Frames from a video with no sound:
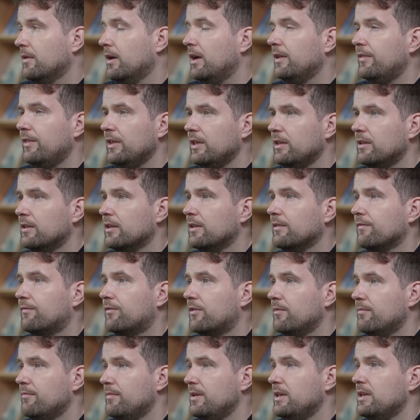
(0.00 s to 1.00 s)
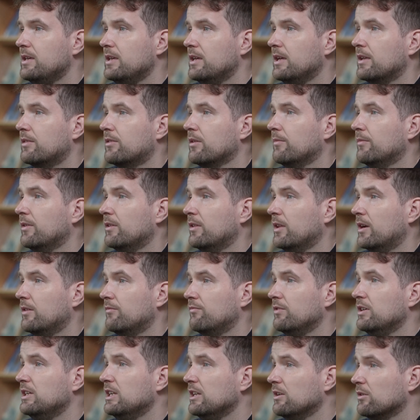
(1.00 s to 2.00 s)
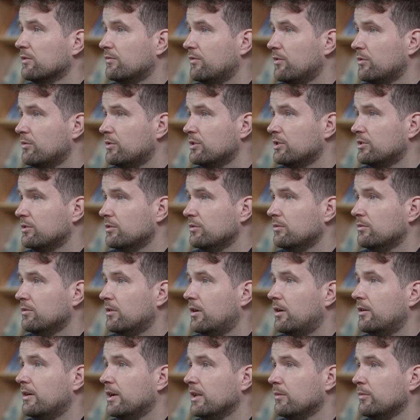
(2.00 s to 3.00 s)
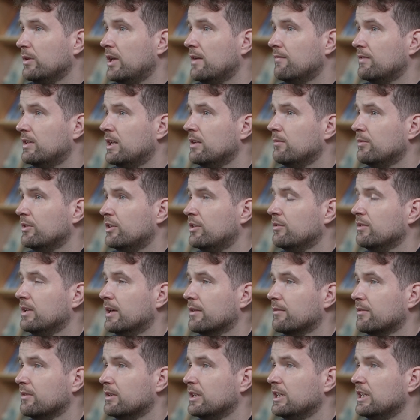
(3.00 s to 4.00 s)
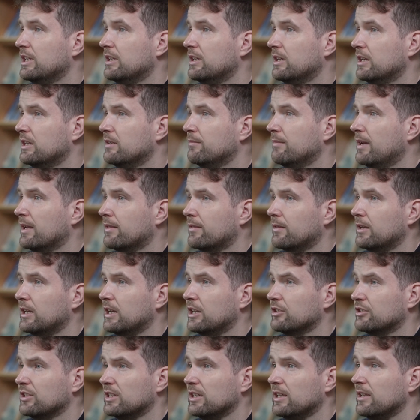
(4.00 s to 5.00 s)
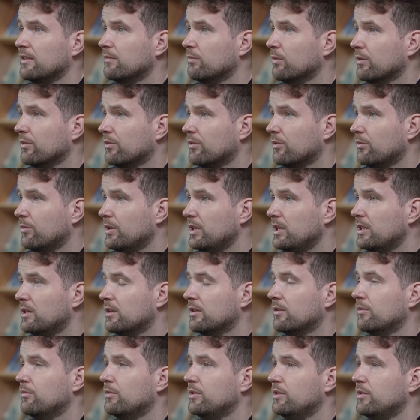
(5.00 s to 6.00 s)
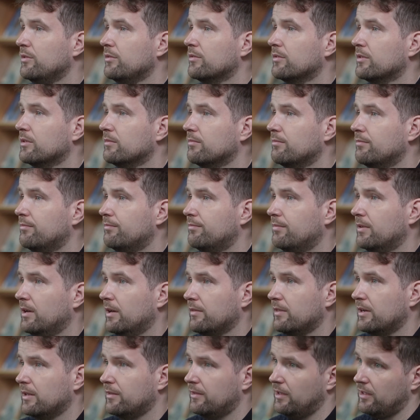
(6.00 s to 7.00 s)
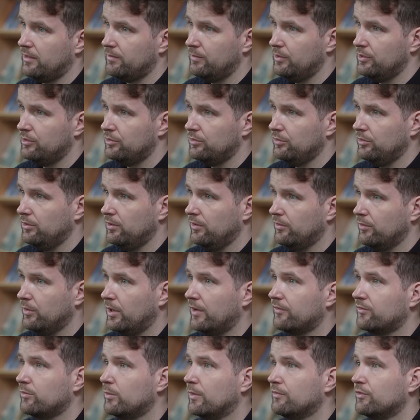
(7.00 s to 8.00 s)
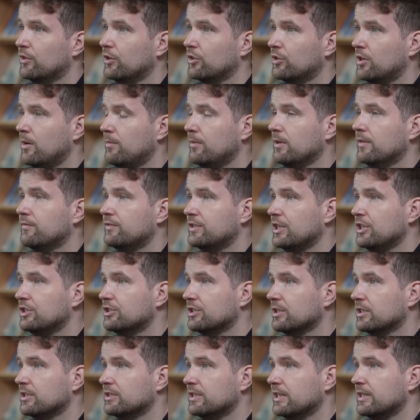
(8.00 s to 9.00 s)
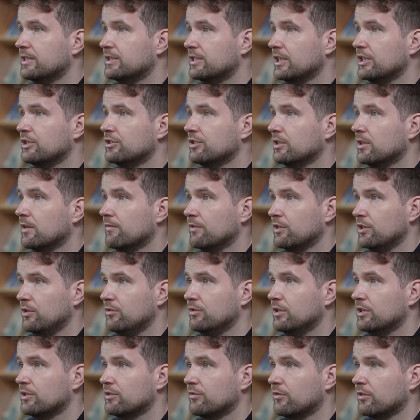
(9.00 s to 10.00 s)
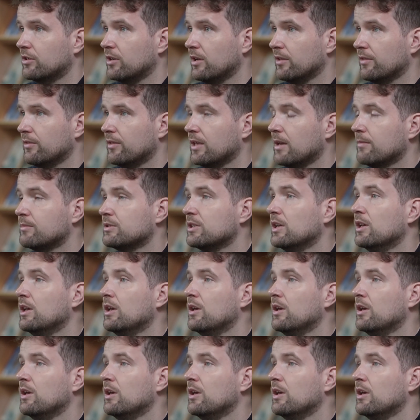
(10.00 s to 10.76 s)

I think for me, it's something that I really look forward to. We have an LbQ lesson in maths and English at least once a week. We use it as an assessment tool. So after we've done a couple of days teaching of a unit or a concept,